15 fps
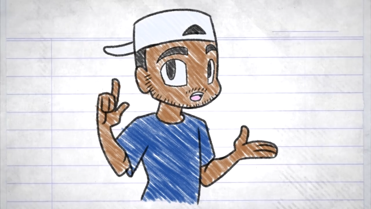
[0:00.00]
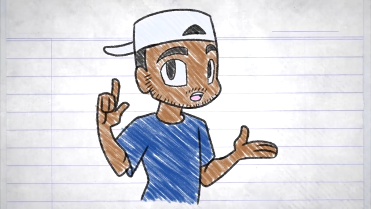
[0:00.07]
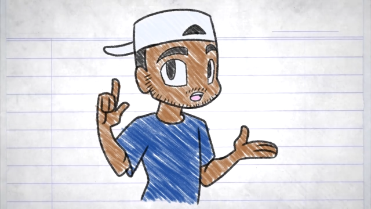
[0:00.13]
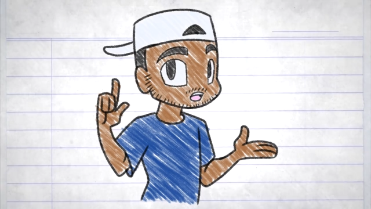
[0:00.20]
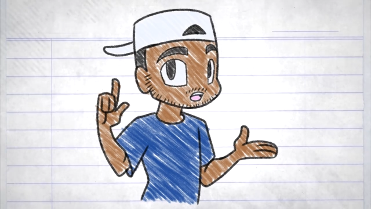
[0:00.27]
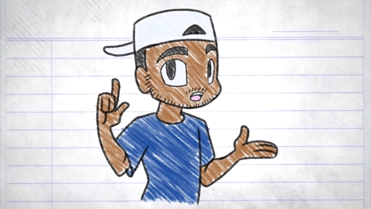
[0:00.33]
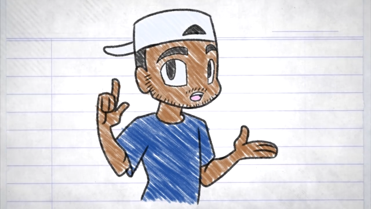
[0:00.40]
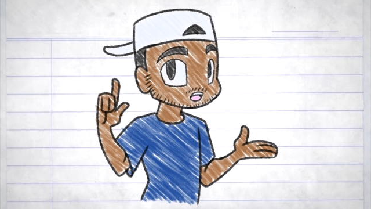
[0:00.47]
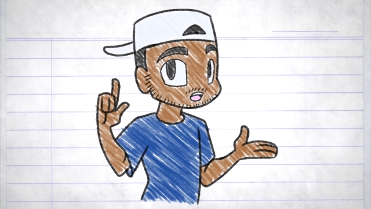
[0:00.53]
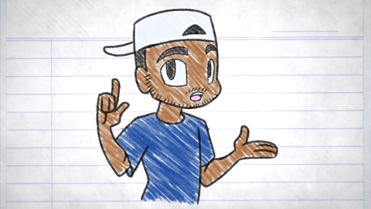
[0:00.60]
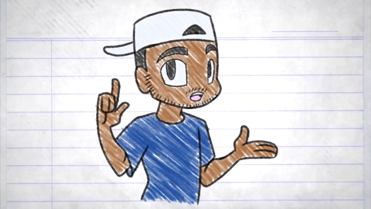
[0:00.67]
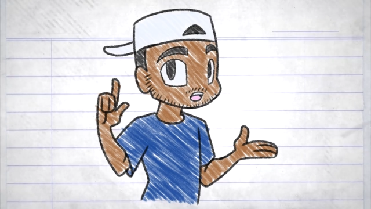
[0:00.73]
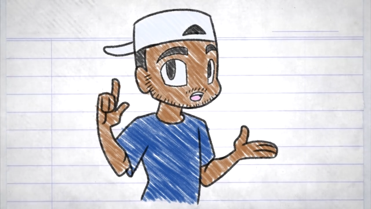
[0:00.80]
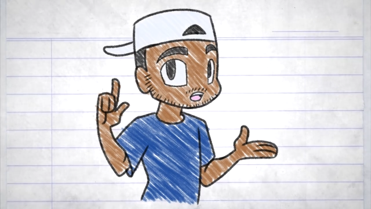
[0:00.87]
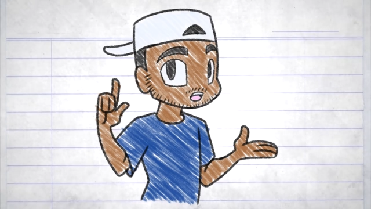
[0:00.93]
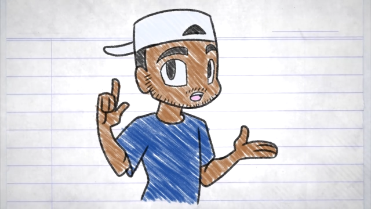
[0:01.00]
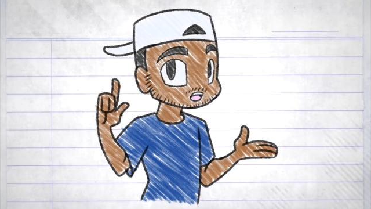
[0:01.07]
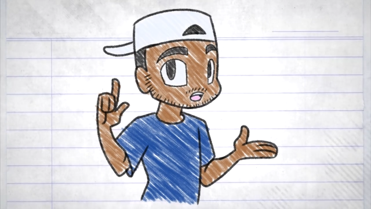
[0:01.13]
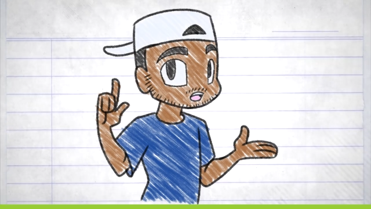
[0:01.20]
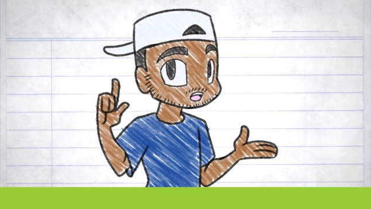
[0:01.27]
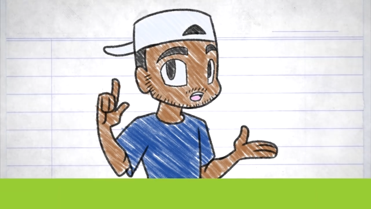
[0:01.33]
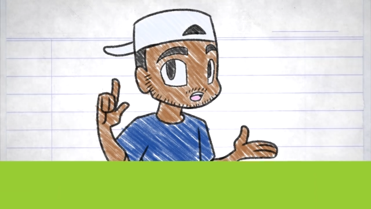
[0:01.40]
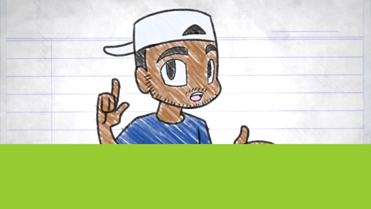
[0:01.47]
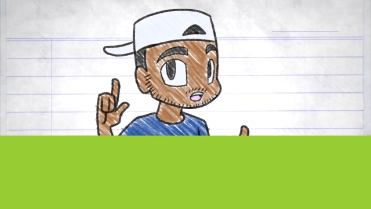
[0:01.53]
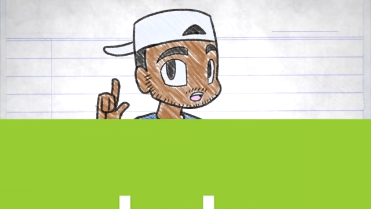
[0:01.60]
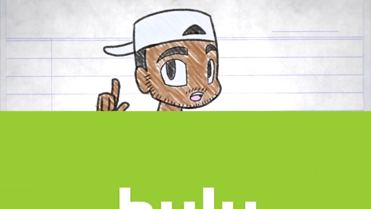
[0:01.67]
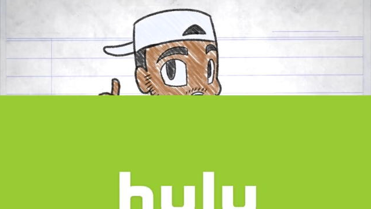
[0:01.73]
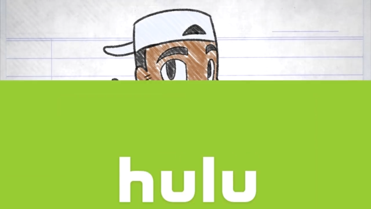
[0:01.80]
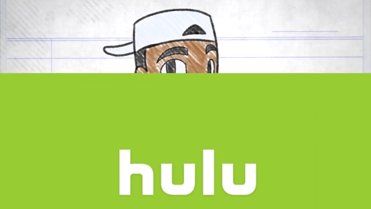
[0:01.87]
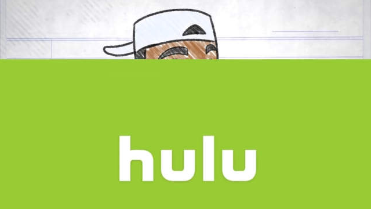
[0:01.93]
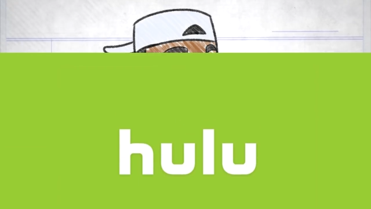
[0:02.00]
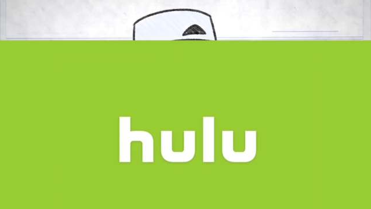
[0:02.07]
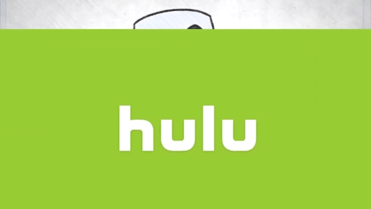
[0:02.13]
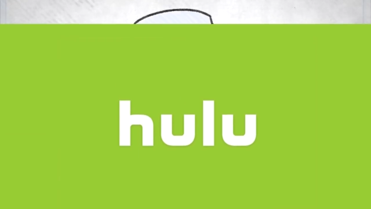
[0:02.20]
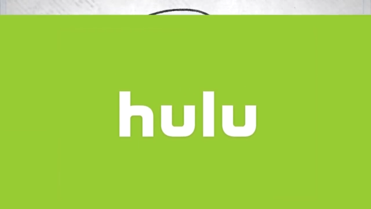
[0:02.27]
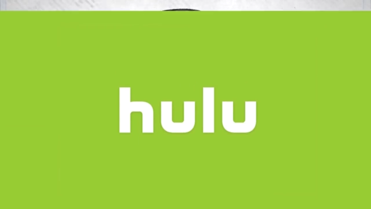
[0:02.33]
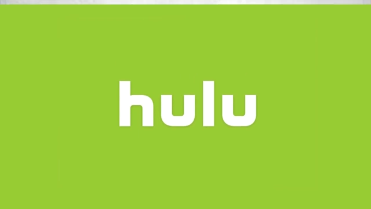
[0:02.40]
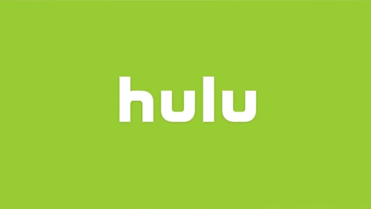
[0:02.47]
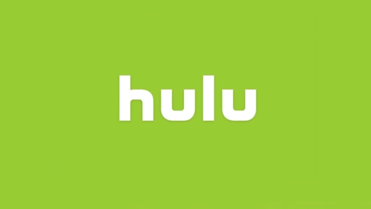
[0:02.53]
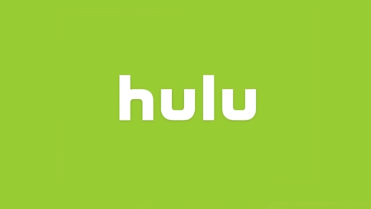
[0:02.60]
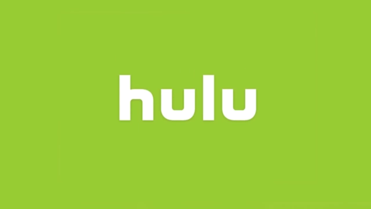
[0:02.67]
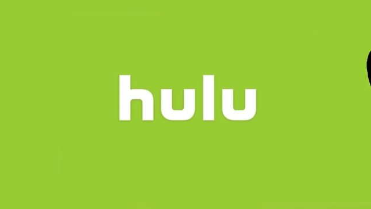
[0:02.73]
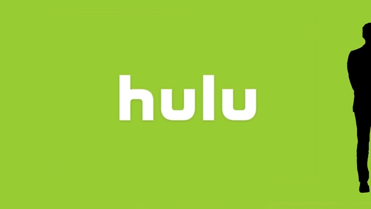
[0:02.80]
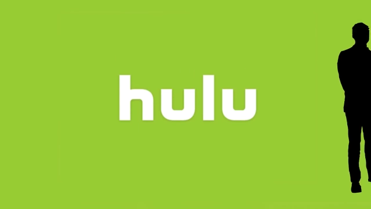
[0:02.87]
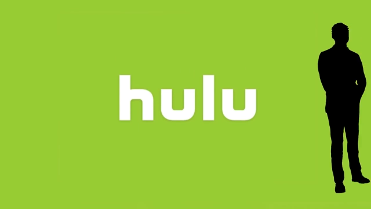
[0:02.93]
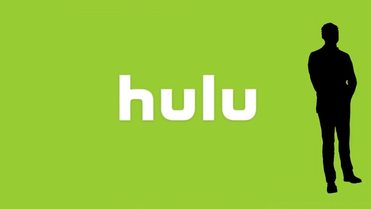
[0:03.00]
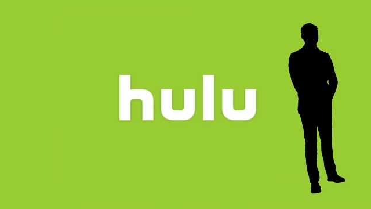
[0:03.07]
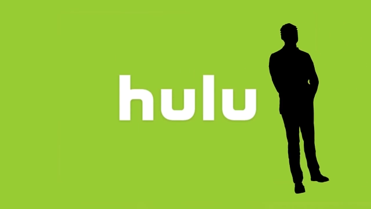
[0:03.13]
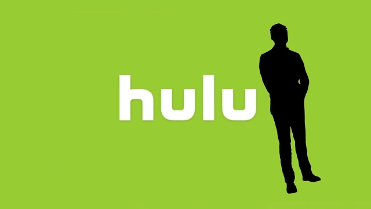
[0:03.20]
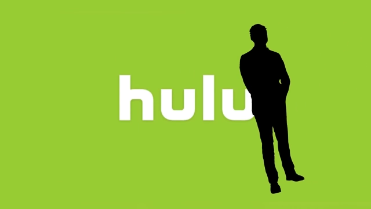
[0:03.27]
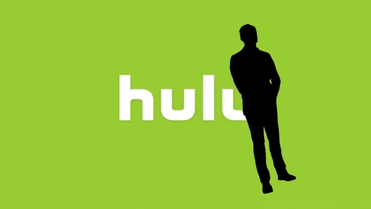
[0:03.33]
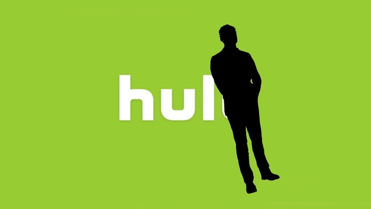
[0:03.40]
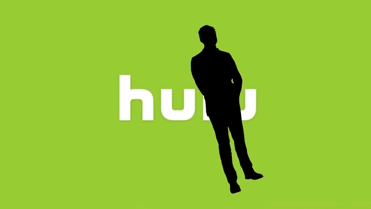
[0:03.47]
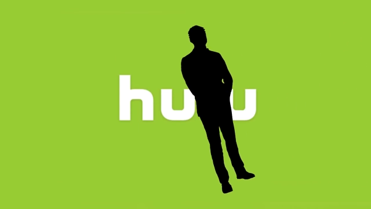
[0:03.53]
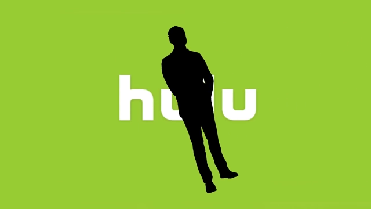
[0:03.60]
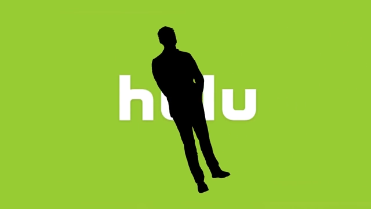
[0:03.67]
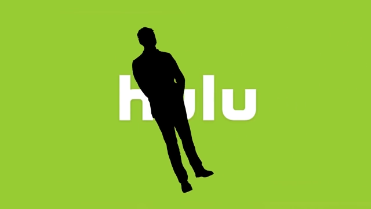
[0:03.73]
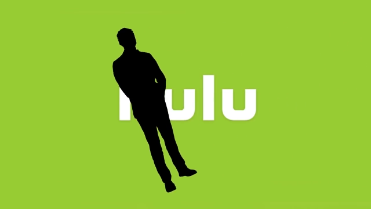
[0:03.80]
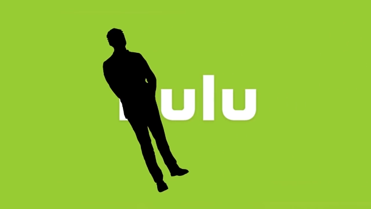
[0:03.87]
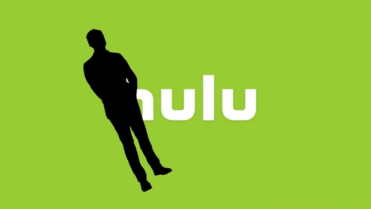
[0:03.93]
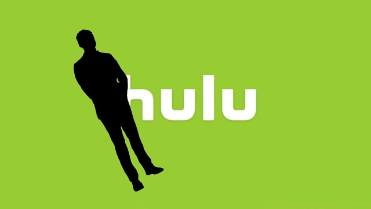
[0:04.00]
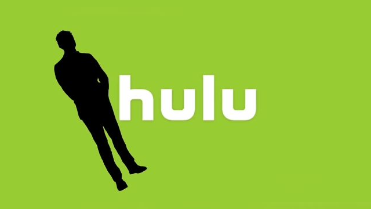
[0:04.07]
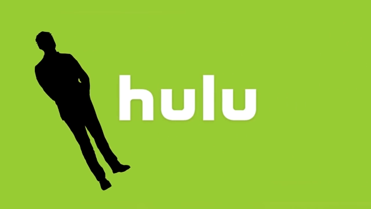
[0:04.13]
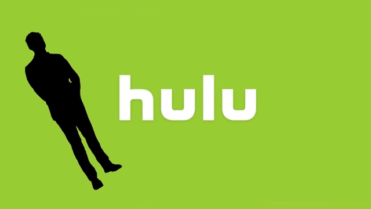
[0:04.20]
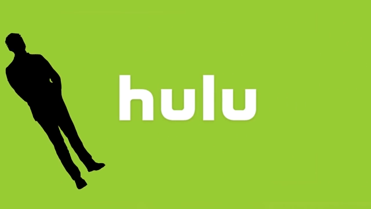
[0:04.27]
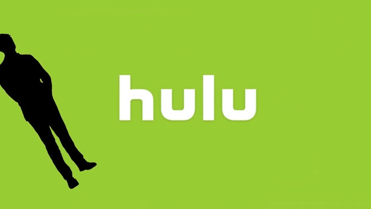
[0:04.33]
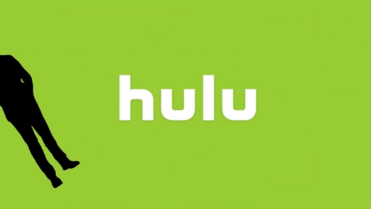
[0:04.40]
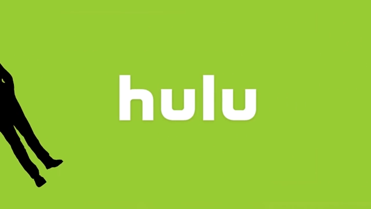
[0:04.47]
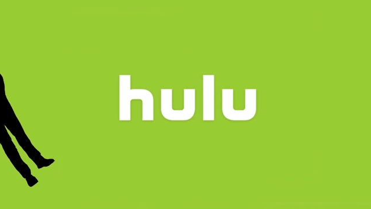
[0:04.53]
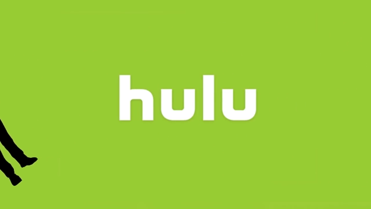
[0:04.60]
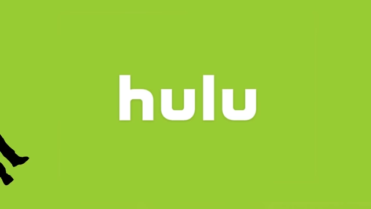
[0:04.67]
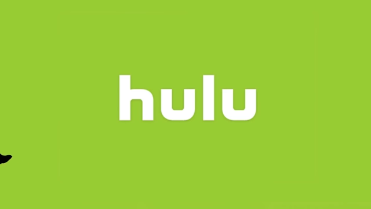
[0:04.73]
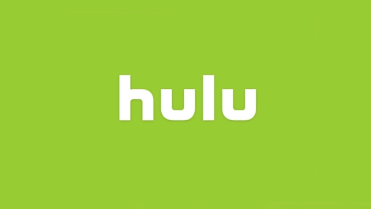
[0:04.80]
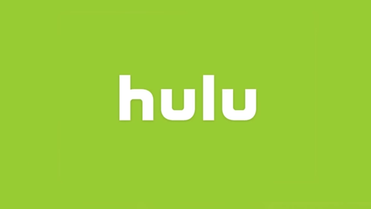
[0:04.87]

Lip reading: (no speaker visible)